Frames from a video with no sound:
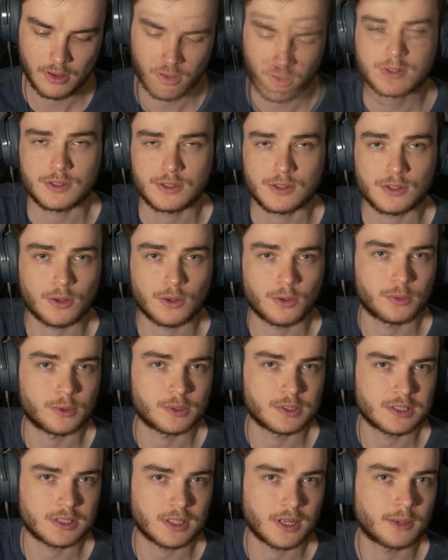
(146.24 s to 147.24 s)
So we'll
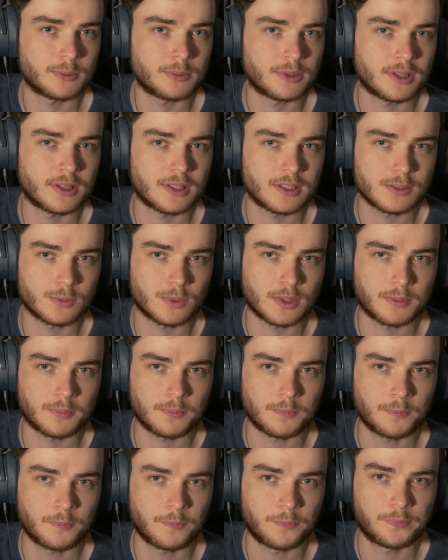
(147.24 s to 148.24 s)
start with this one,
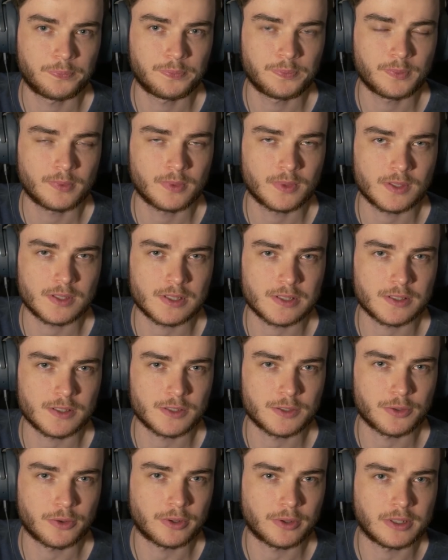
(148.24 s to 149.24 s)
since
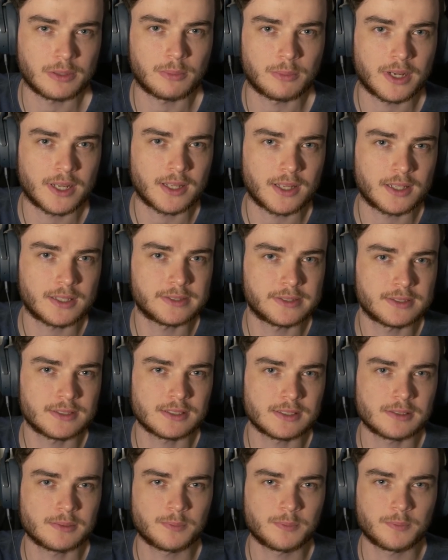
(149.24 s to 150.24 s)
it's already in my hands.